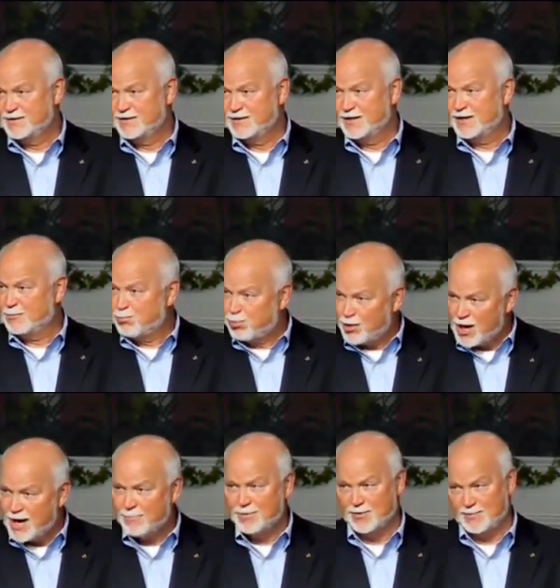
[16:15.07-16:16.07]
And the
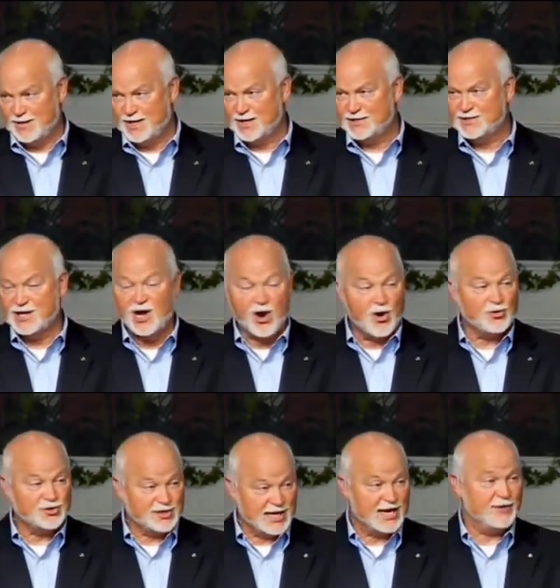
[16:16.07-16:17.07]
problem is, they all
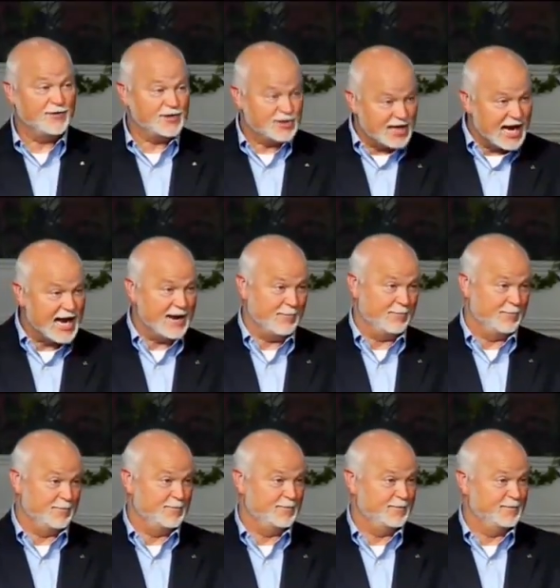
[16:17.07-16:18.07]
sound the same.
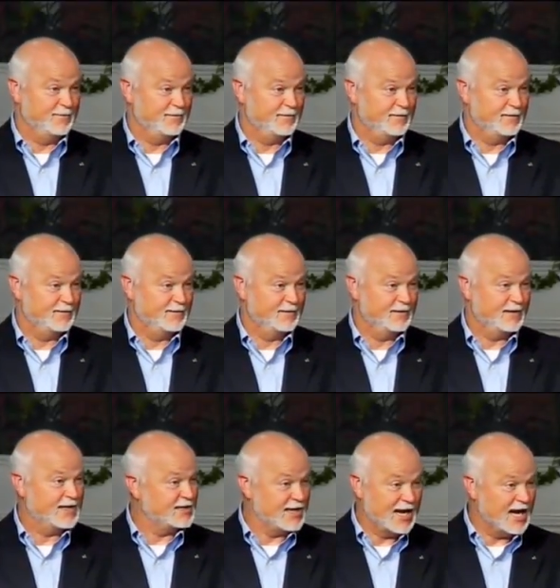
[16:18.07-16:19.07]

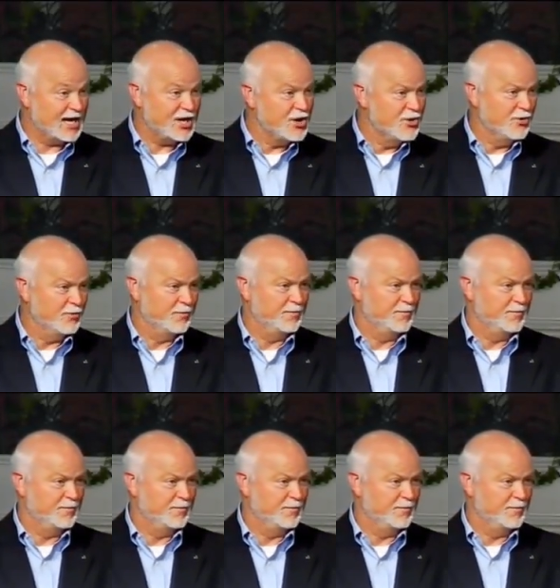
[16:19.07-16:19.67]
They sound like you.